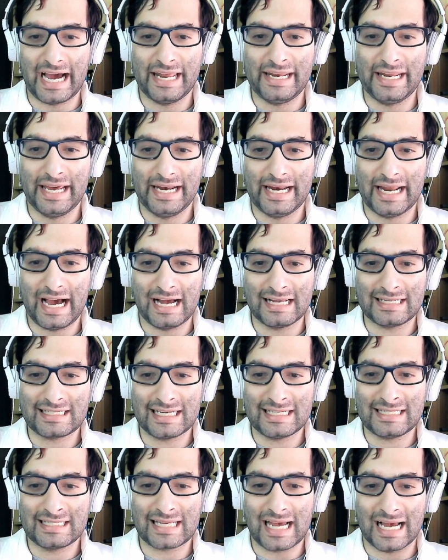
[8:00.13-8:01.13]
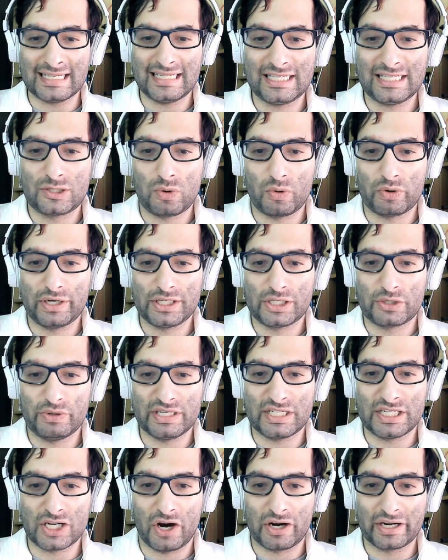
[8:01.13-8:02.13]
And then as is as talking to
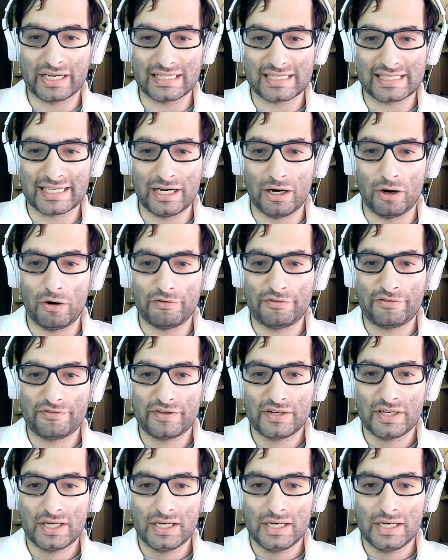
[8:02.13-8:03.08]
his younger self,